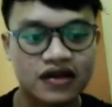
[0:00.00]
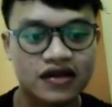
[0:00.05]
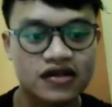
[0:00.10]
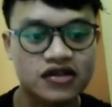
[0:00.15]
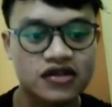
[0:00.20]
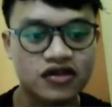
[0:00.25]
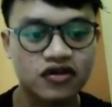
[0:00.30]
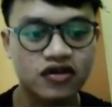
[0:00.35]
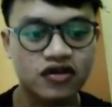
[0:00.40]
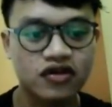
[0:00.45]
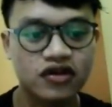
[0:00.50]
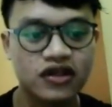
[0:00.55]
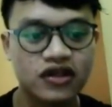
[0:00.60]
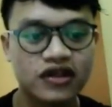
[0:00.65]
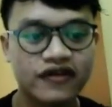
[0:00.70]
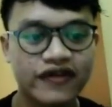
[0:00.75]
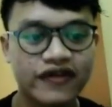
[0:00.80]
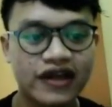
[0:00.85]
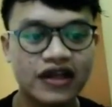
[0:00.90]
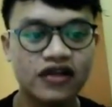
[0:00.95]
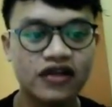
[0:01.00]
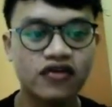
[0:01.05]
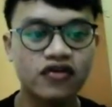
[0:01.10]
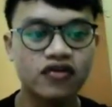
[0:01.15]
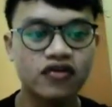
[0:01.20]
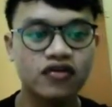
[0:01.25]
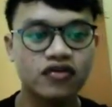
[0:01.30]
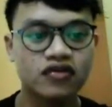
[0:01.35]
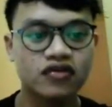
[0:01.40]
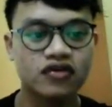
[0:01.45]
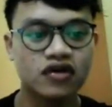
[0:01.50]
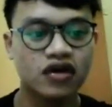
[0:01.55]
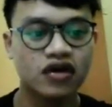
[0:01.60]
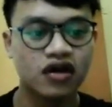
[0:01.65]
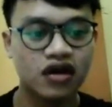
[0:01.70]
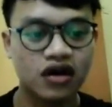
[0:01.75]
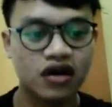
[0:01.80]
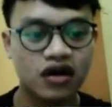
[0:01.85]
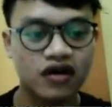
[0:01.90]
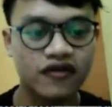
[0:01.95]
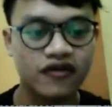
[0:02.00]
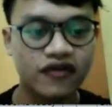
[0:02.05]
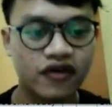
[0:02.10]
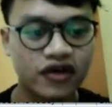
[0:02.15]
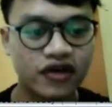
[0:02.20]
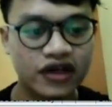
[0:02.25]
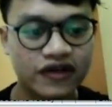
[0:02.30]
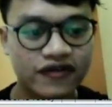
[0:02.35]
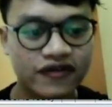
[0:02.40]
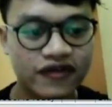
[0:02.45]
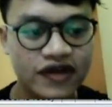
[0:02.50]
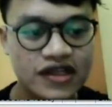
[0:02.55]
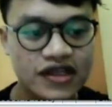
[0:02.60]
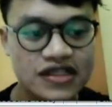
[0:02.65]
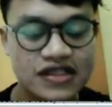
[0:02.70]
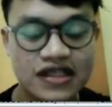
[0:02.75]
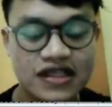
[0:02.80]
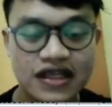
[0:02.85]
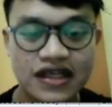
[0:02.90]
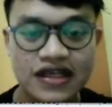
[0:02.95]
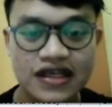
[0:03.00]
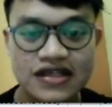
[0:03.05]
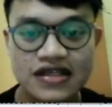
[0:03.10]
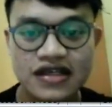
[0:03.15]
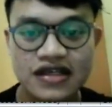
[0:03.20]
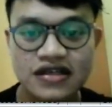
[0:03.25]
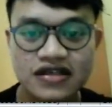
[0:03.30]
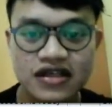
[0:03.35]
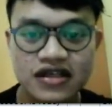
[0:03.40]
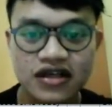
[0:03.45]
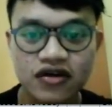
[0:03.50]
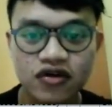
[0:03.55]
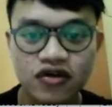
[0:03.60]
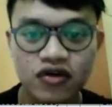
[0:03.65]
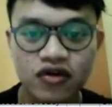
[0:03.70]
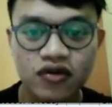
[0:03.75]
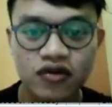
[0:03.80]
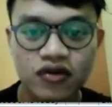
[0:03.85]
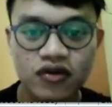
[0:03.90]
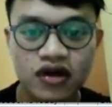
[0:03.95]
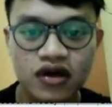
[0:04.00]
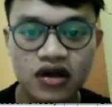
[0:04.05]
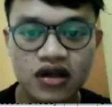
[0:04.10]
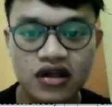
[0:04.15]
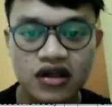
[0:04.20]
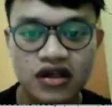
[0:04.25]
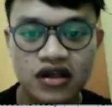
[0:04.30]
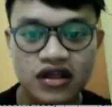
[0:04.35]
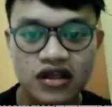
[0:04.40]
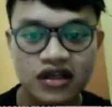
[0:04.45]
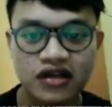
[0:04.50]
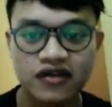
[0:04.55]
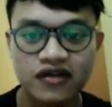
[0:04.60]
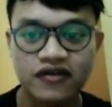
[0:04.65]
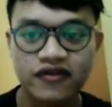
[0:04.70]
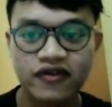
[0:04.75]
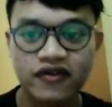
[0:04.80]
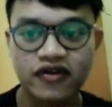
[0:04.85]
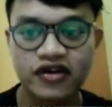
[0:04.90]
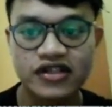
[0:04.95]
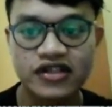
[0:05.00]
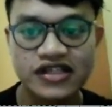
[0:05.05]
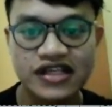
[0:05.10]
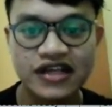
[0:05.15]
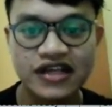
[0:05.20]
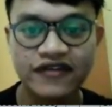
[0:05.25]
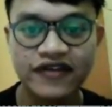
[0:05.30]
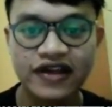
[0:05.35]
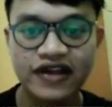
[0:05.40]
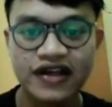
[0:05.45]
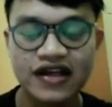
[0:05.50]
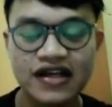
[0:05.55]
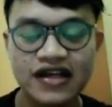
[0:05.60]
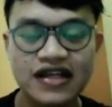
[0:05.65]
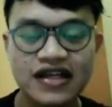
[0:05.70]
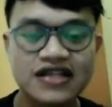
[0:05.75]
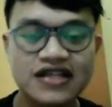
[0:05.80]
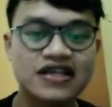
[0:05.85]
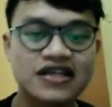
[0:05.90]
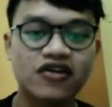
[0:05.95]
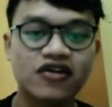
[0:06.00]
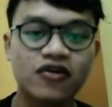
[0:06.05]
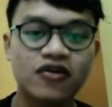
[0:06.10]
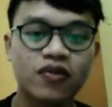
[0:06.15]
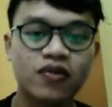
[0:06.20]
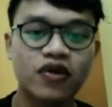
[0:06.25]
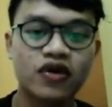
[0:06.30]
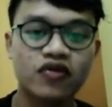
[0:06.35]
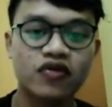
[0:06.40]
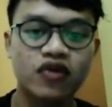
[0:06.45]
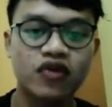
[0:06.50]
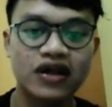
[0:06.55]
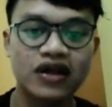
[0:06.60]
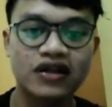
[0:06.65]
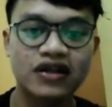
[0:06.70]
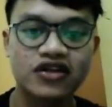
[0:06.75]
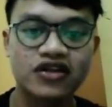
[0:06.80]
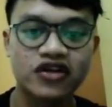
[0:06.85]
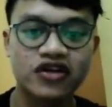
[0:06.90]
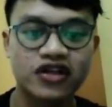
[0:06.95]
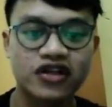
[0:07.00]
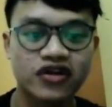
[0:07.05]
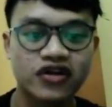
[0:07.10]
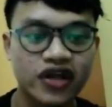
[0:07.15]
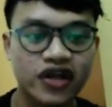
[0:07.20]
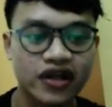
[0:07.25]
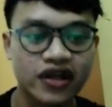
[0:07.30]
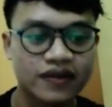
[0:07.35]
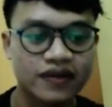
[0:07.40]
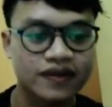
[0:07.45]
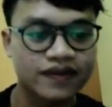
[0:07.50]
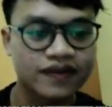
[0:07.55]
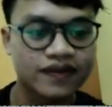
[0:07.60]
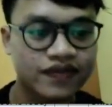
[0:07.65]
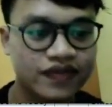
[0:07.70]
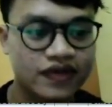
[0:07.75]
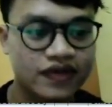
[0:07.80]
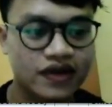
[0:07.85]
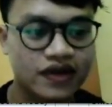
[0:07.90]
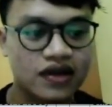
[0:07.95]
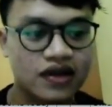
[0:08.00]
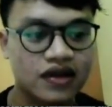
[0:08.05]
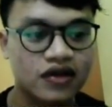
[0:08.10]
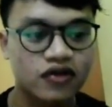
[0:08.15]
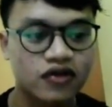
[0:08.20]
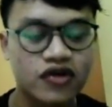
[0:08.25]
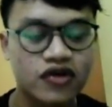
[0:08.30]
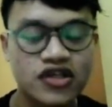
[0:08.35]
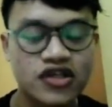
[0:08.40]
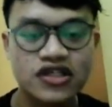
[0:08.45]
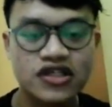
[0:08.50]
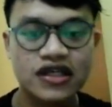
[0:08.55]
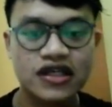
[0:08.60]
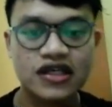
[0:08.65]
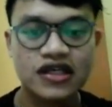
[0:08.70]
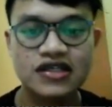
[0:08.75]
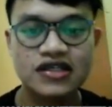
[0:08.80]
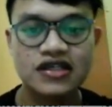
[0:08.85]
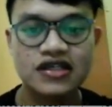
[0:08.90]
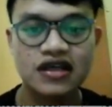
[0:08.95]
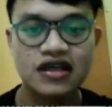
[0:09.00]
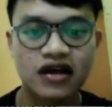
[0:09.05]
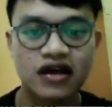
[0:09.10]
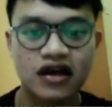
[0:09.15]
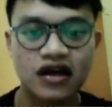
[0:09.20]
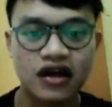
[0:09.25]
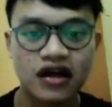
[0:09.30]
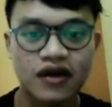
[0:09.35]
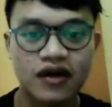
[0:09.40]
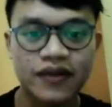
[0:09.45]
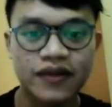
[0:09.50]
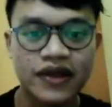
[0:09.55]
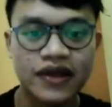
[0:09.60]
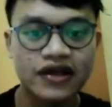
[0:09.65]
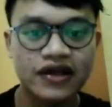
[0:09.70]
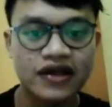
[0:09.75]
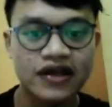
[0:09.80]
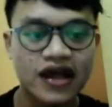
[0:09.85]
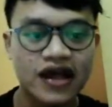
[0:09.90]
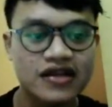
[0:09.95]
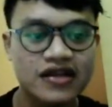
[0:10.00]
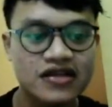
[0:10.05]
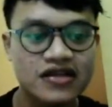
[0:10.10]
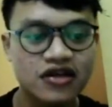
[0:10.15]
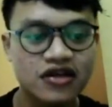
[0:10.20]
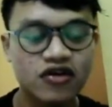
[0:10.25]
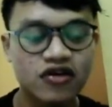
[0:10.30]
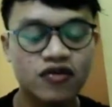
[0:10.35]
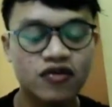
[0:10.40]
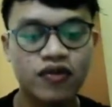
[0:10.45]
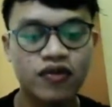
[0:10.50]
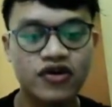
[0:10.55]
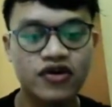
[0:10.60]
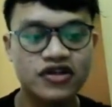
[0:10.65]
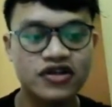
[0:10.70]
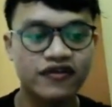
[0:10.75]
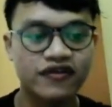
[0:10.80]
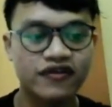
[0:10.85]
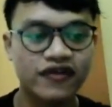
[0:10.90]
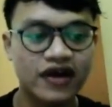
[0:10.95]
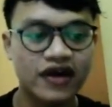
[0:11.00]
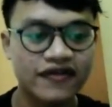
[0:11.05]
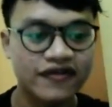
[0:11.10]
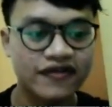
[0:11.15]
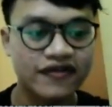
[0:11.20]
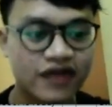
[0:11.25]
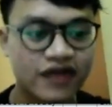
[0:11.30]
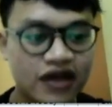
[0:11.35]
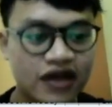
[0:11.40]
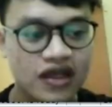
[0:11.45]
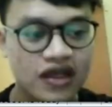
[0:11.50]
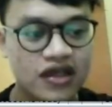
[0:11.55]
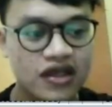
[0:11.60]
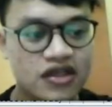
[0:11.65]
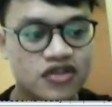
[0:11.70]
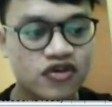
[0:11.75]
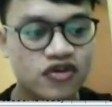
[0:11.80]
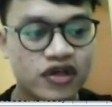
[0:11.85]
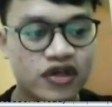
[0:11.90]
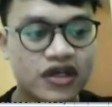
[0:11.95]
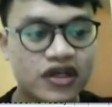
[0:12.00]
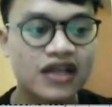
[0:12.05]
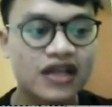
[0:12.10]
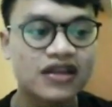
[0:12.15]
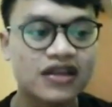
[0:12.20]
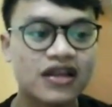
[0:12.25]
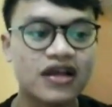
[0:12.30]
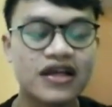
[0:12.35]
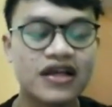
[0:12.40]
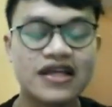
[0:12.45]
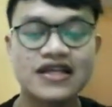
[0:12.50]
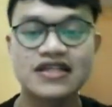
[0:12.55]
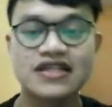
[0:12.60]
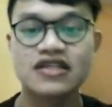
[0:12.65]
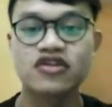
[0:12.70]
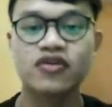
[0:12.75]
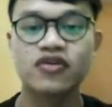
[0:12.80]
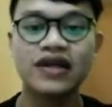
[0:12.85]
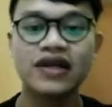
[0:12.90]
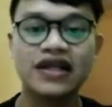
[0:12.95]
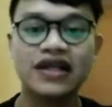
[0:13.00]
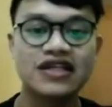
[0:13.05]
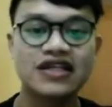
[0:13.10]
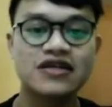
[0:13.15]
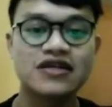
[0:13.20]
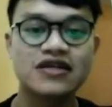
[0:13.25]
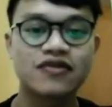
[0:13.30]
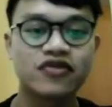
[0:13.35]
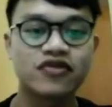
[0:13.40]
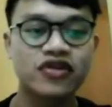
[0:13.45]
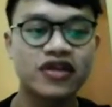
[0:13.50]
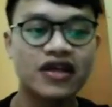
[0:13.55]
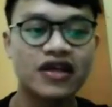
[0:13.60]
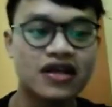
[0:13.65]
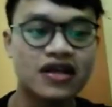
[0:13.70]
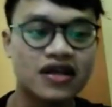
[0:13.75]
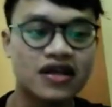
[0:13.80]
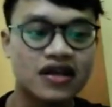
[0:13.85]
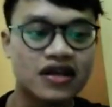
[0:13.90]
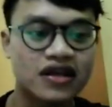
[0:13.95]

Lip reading: So the value for difference is 0, for significant is 0.133, which is bigger than 0.05. So the data is normally distributed.